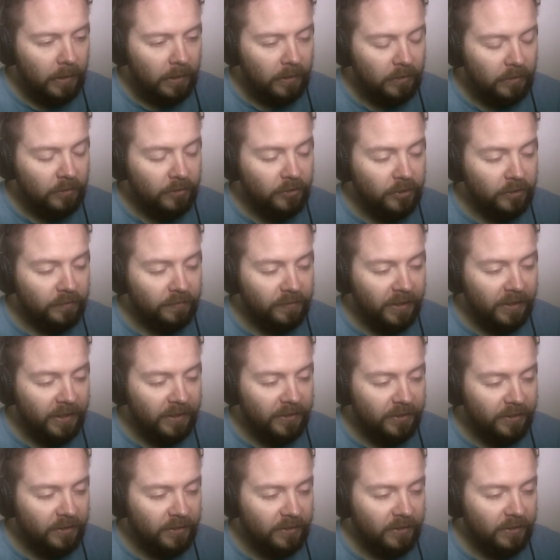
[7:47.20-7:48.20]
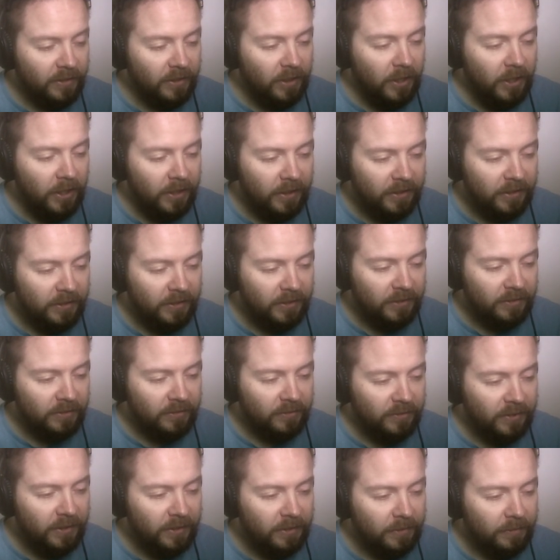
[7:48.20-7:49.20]
soft edges and hard edges,
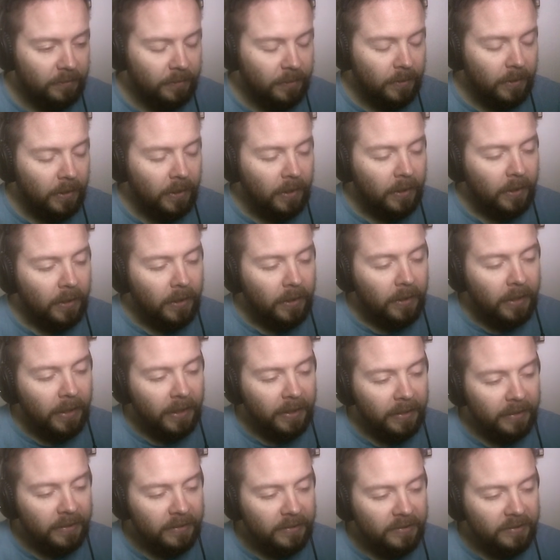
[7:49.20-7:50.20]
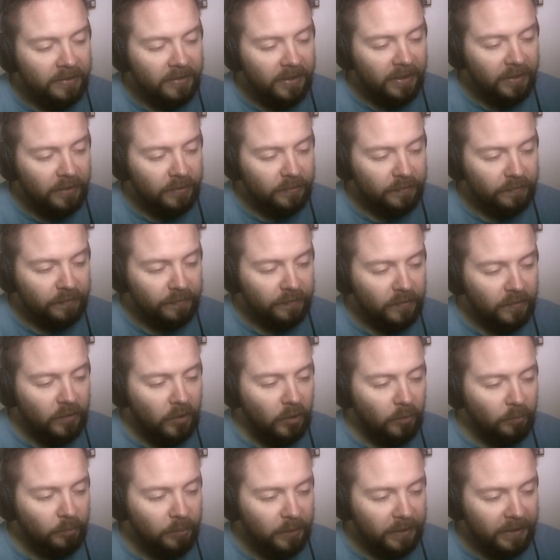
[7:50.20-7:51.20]
right? And instead of
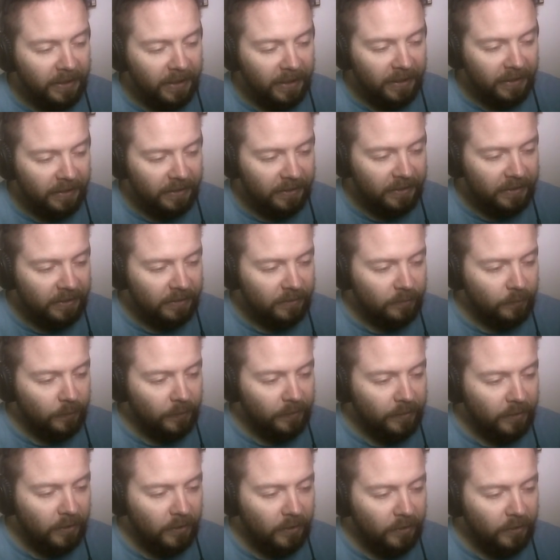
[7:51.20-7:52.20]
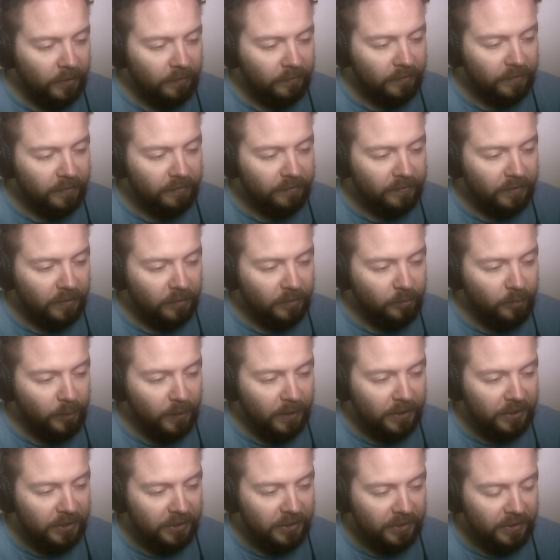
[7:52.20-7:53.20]
complicating it with a lot of different
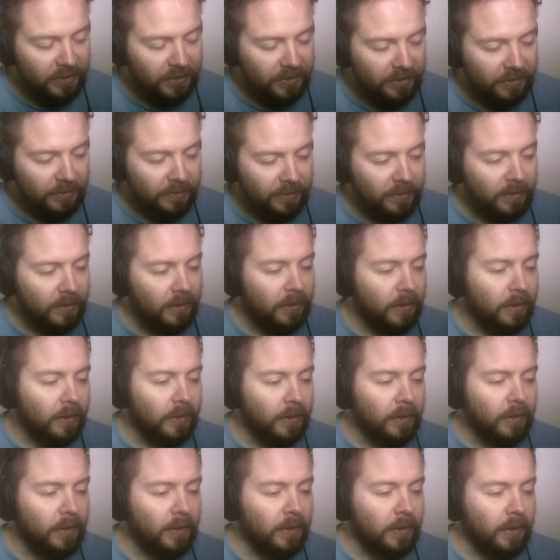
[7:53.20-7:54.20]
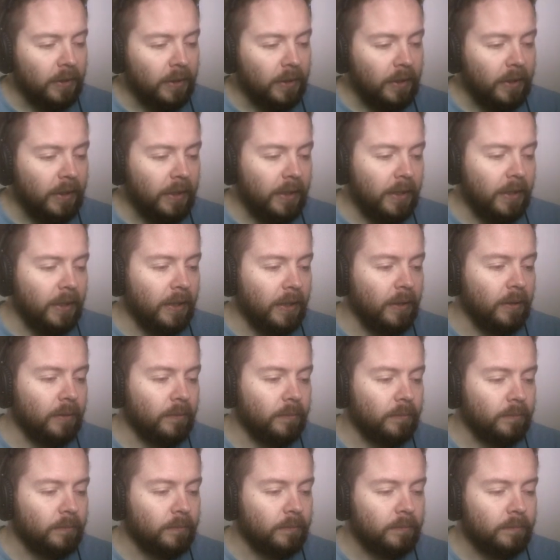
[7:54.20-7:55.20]
brushes, I
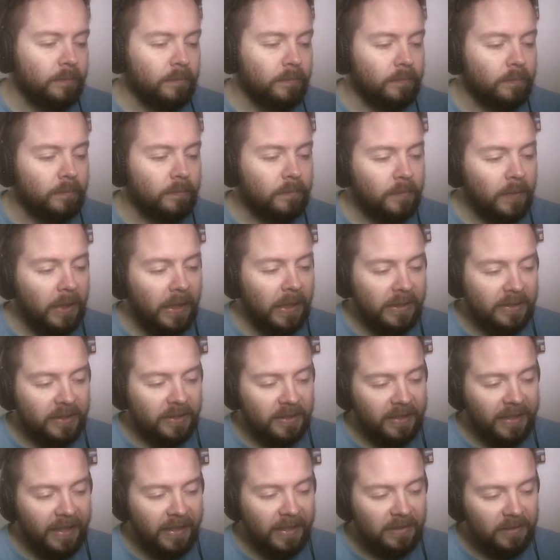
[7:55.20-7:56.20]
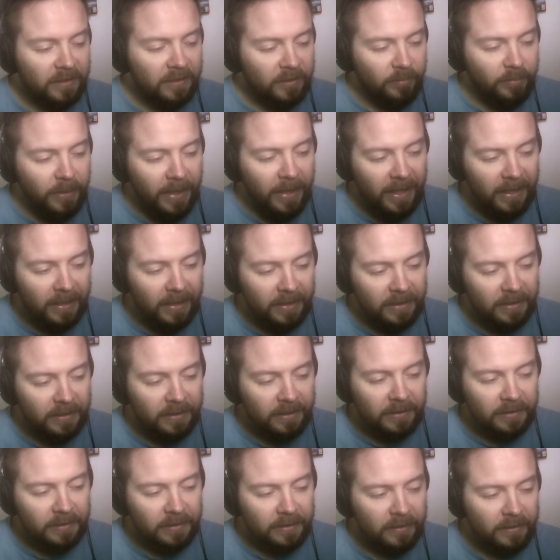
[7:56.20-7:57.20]
scaled it back,
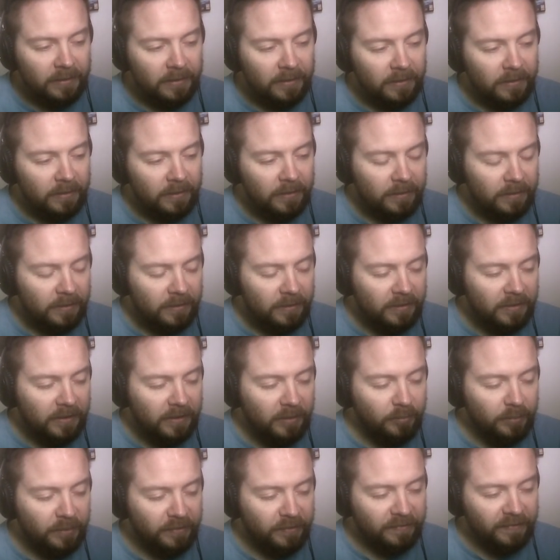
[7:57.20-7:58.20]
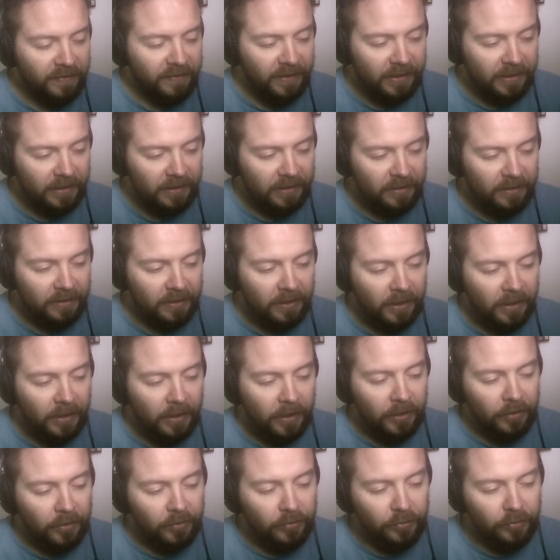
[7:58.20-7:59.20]
simplified it
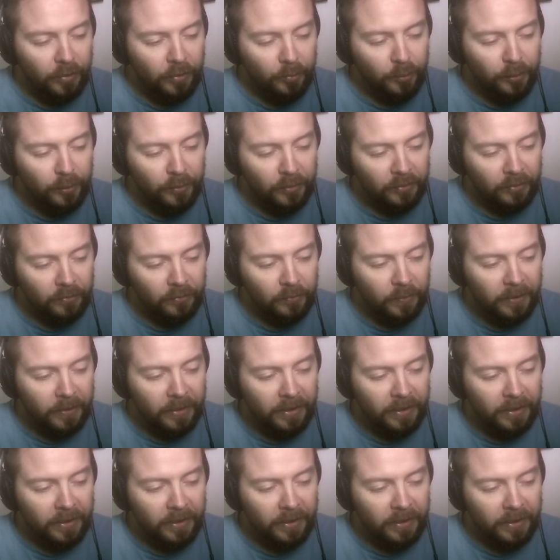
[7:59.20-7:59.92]
to the point where